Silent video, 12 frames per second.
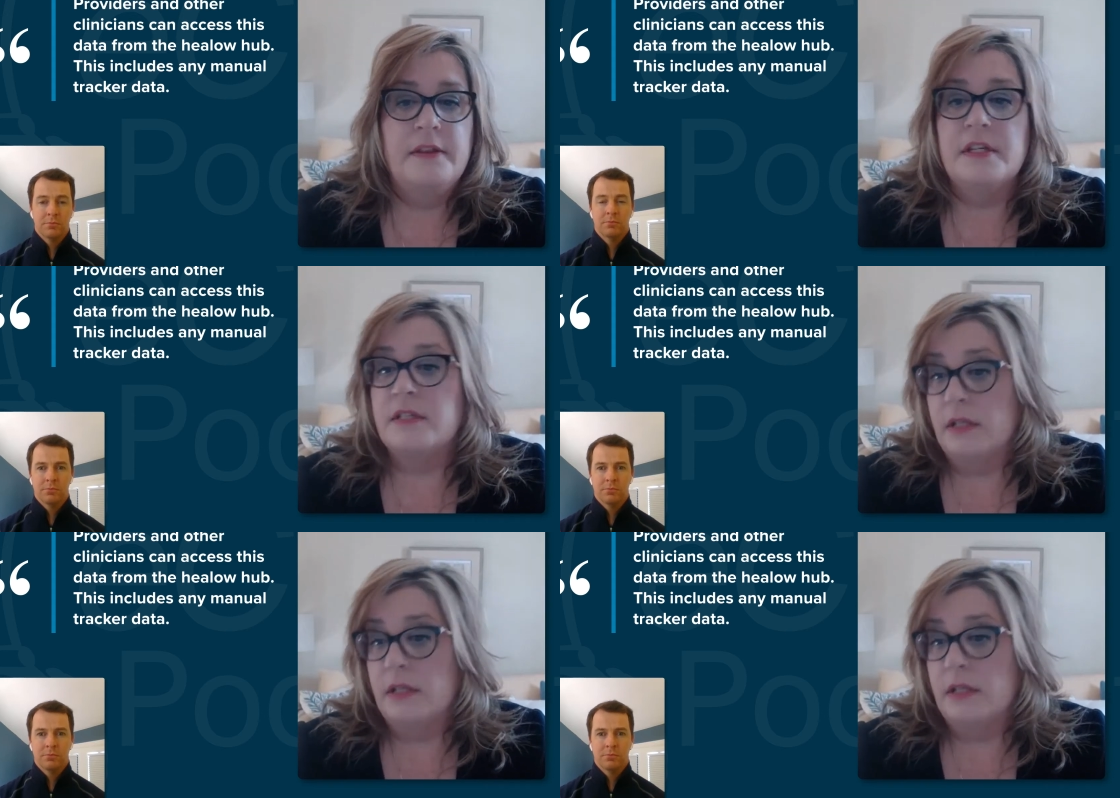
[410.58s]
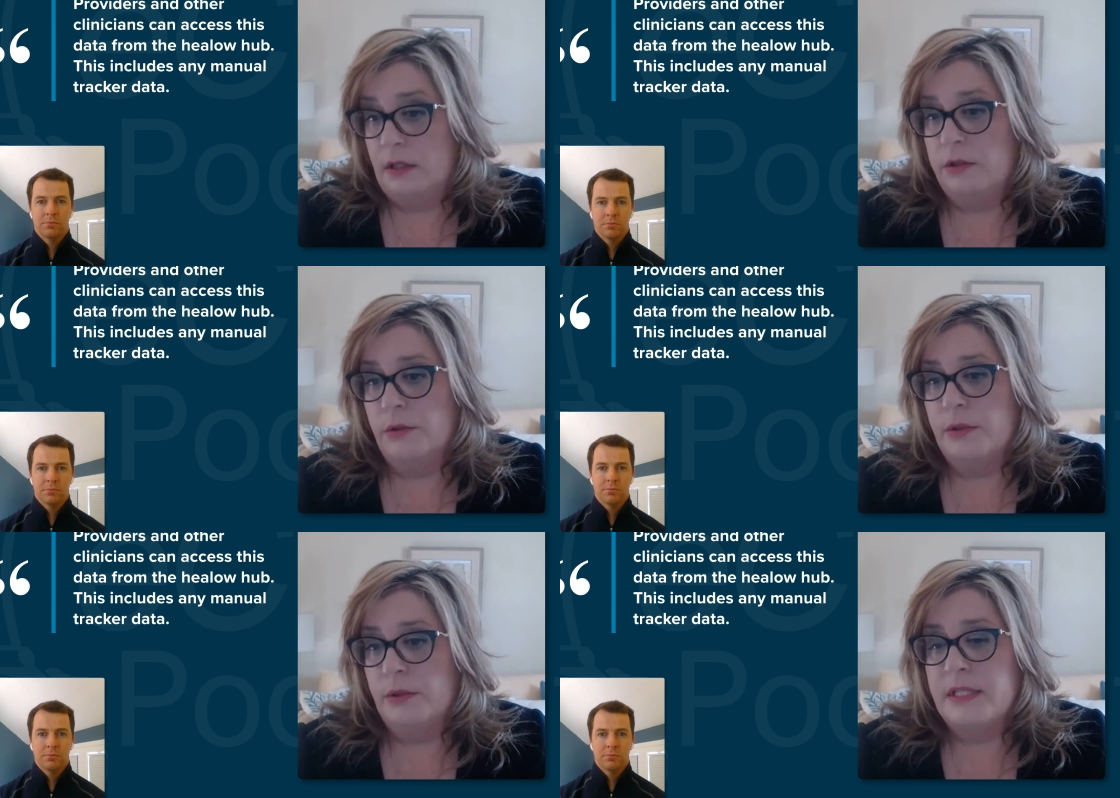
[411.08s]
Speaker 1: This
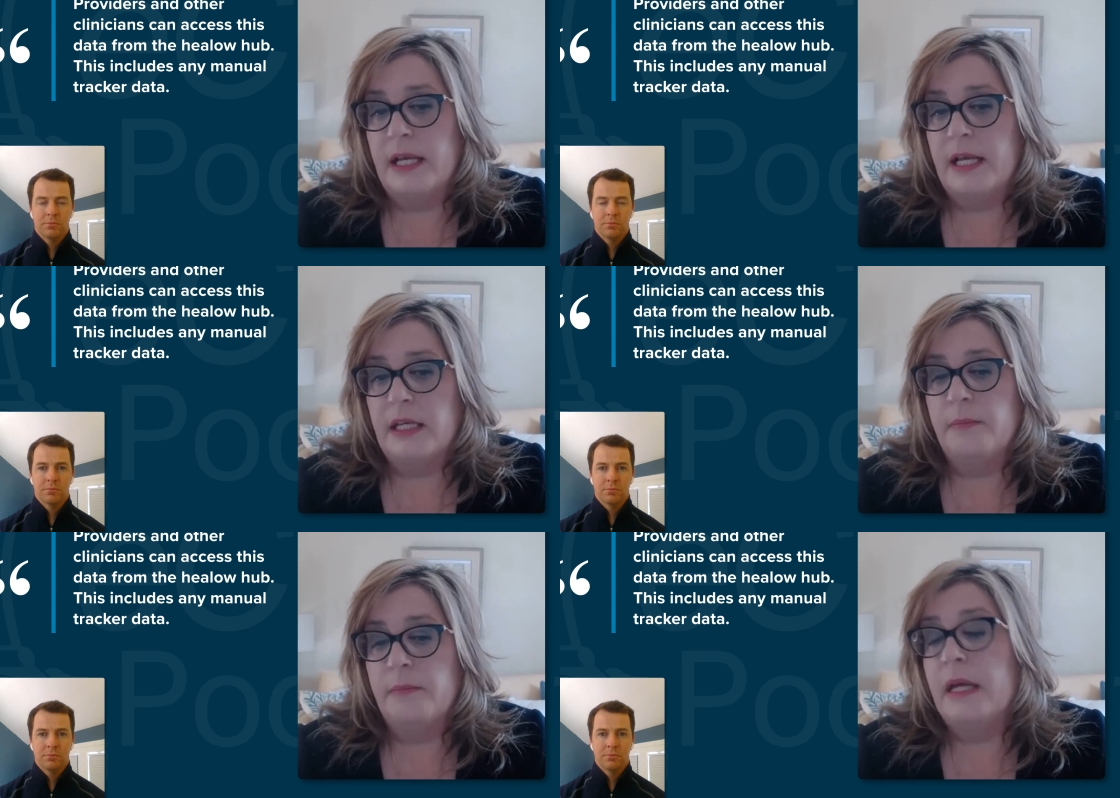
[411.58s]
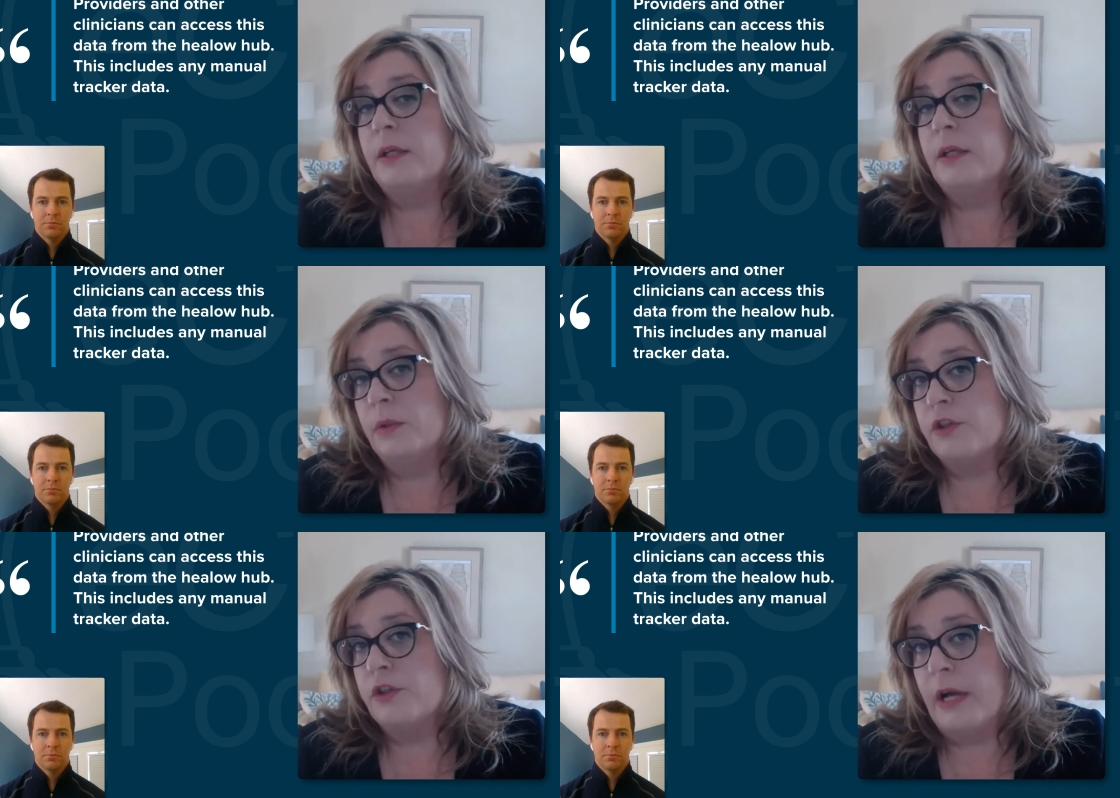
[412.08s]
includes any
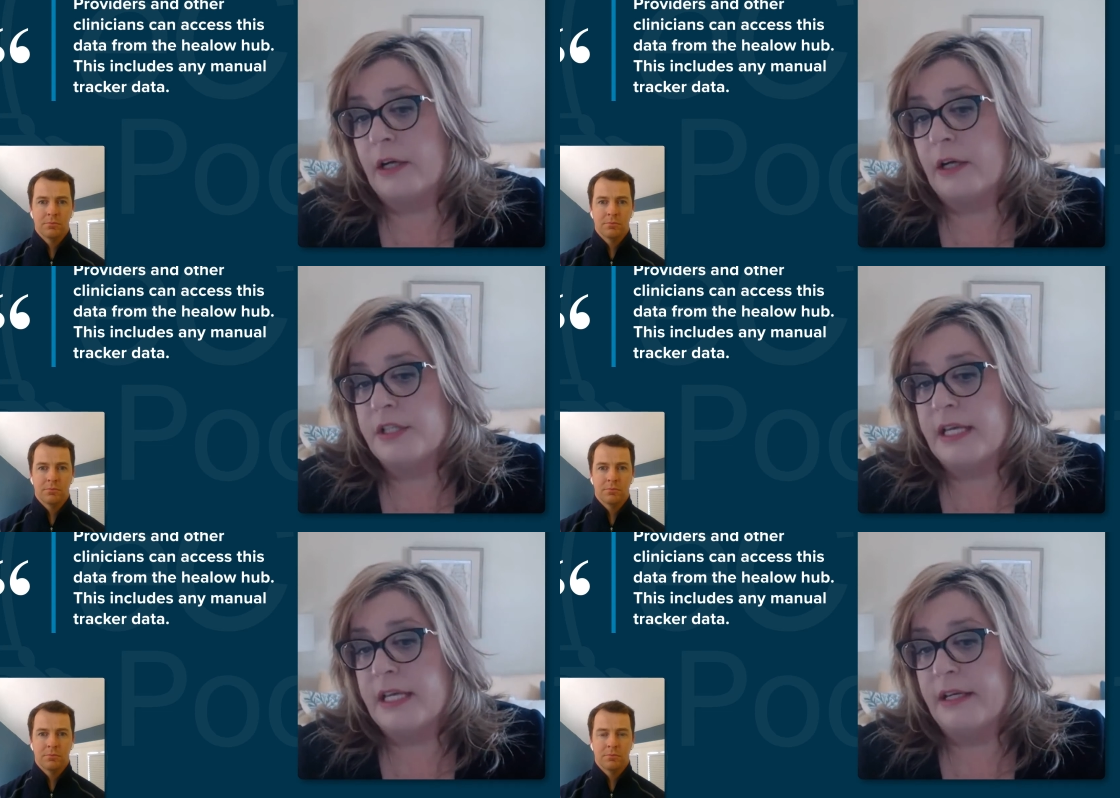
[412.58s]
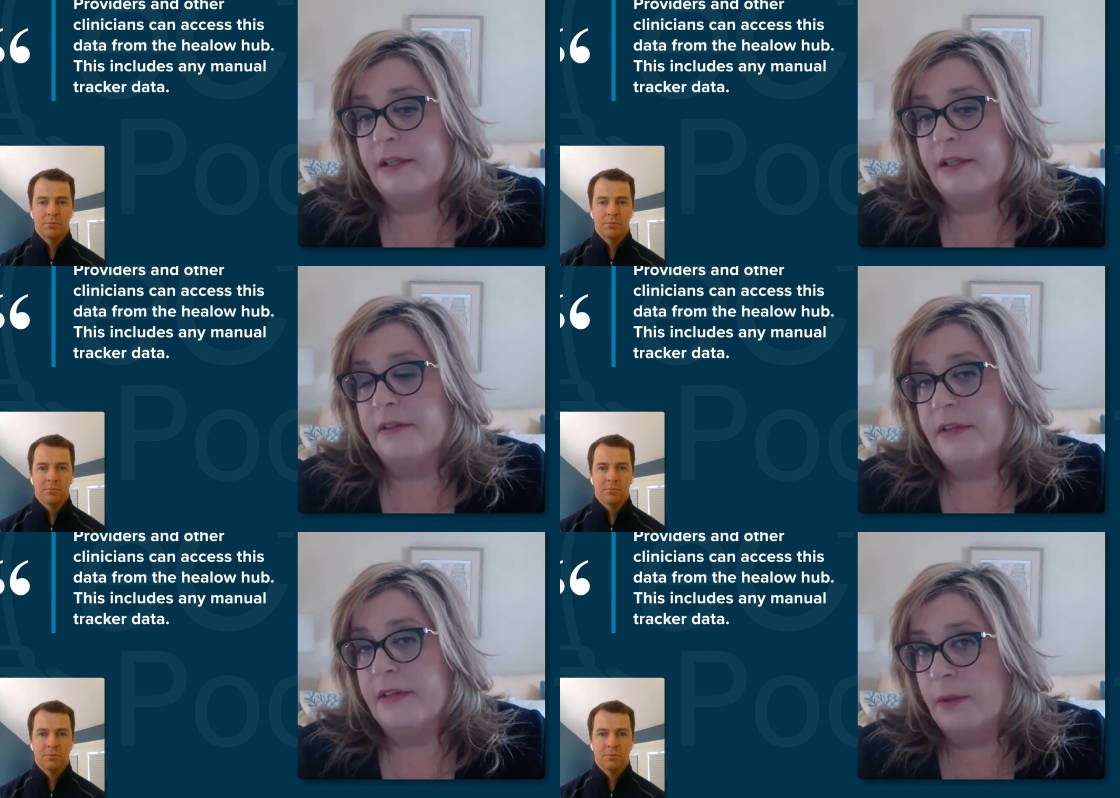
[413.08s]
manual tracker
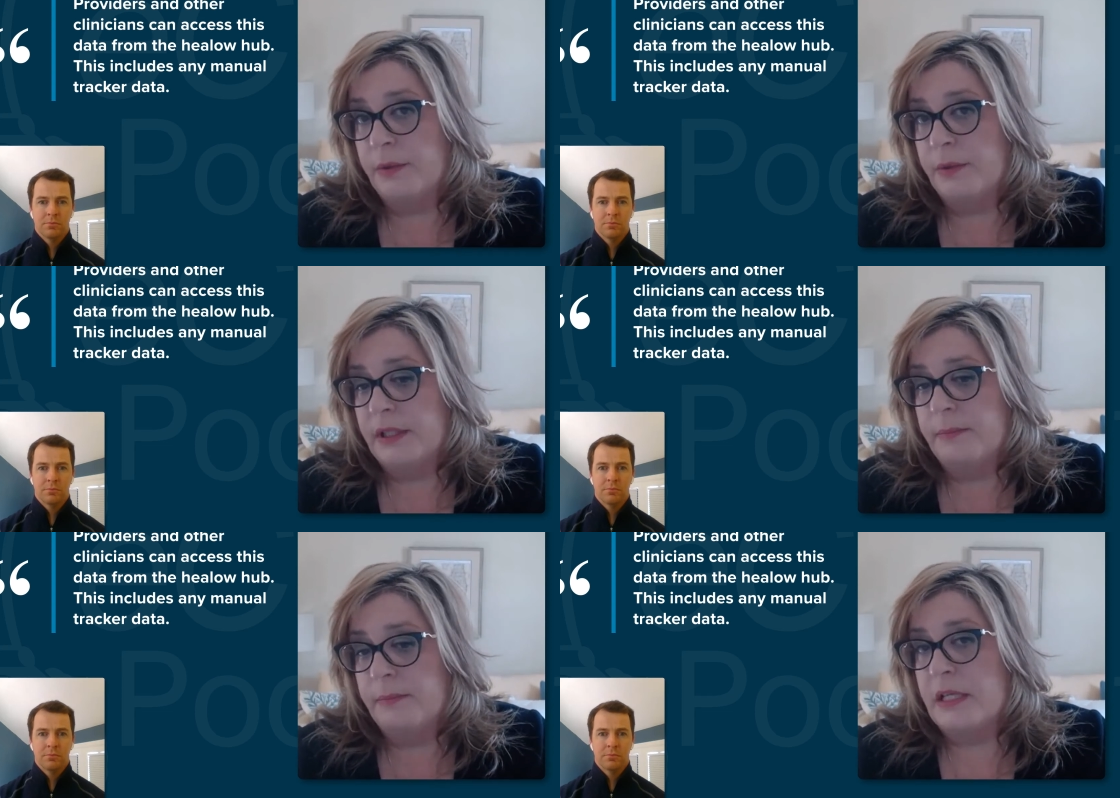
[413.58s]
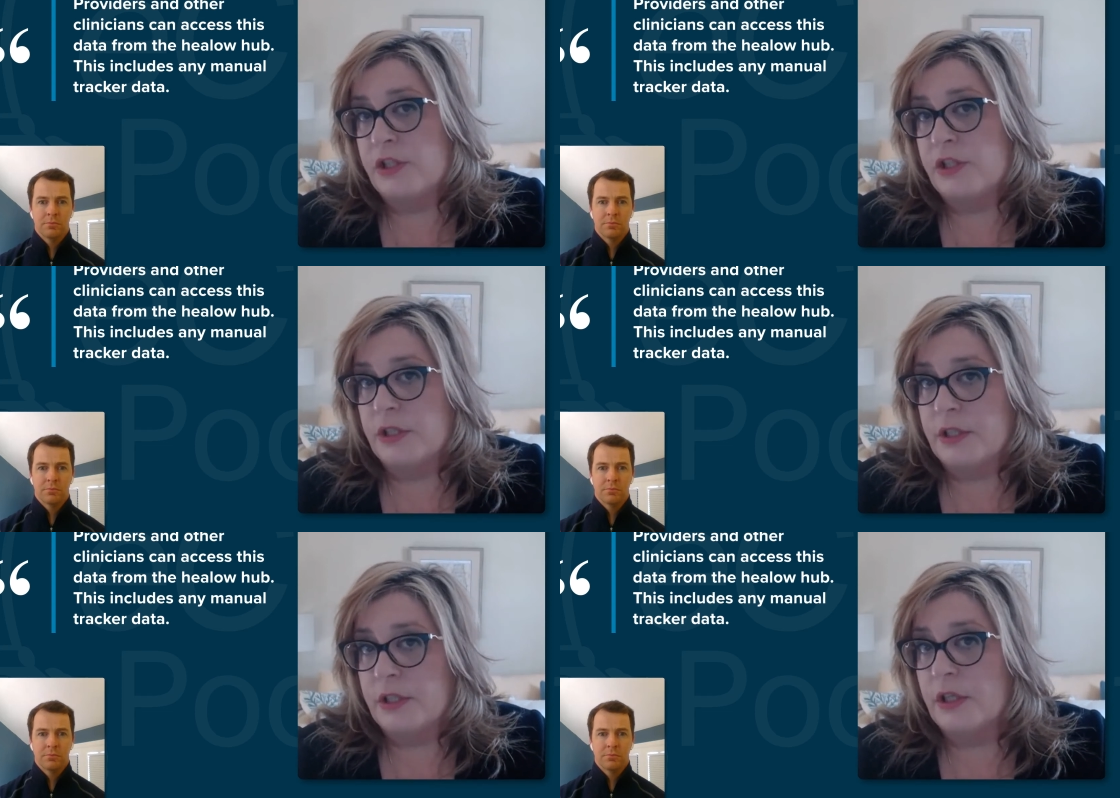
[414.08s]
data that we
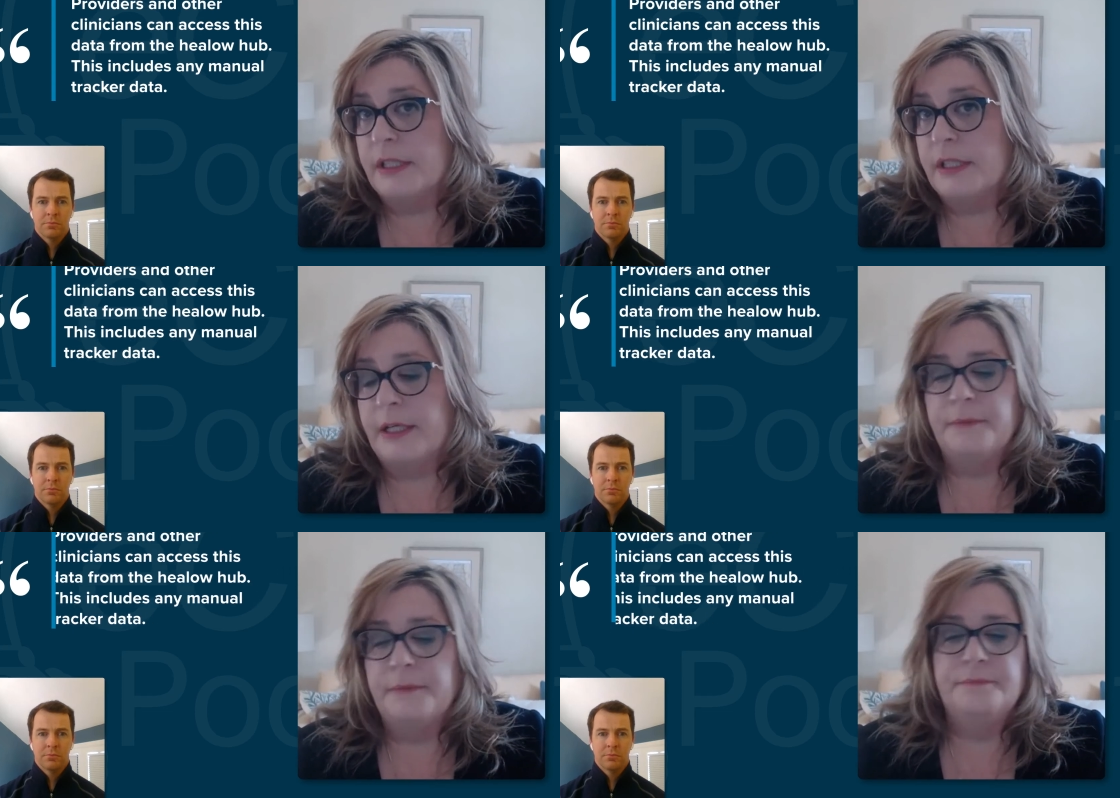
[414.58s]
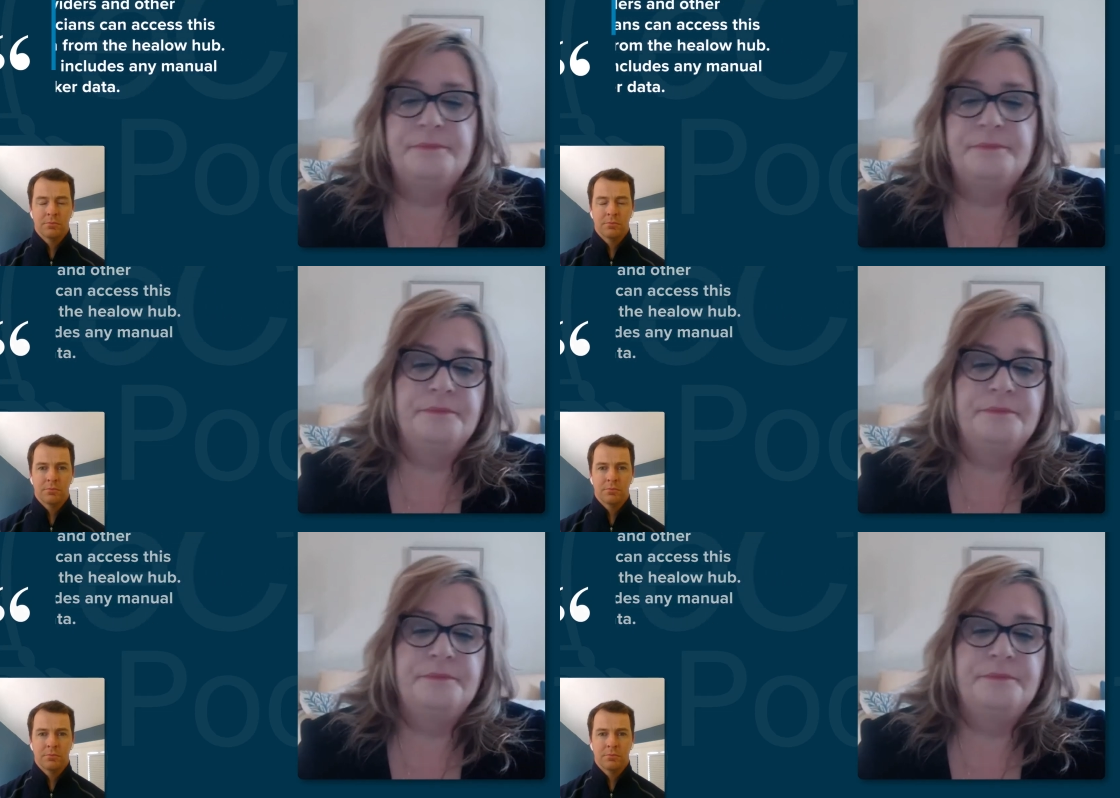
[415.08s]
mentioned earlier.